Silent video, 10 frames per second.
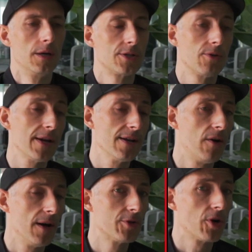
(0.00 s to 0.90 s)
So right now
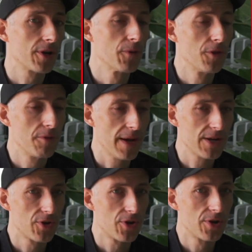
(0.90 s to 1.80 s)
I'm talking with a
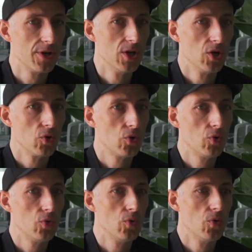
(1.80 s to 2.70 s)
mentor
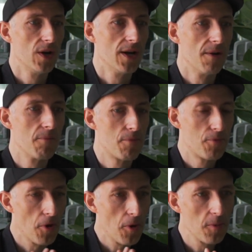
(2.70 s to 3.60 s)
who
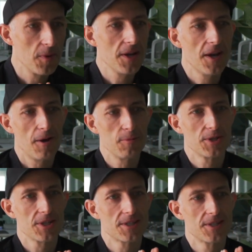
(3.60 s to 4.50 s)
probably helps
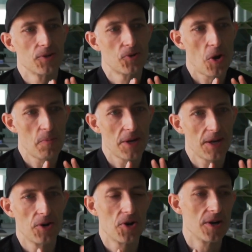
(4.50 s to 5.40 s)
us copy
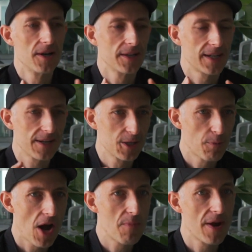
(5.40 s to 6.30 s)
or get
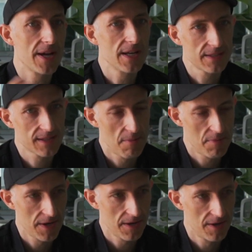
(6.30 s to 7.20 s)
inspired by his
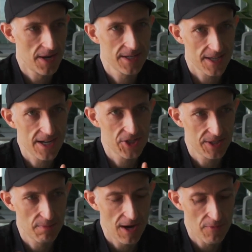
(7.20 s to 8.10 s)
company, his agency
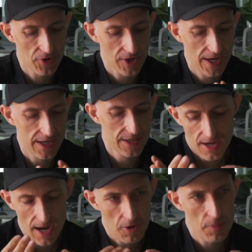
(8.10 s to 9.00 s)
playbook, and
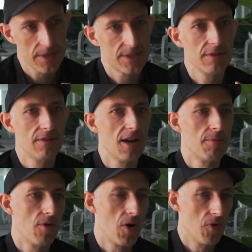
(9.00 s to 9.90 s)
help us develop
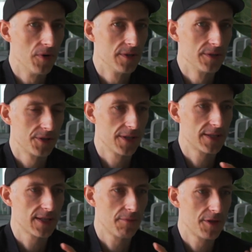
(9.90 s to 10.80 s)
our own. So that's
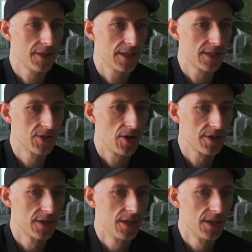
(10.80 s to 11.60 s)
something that's not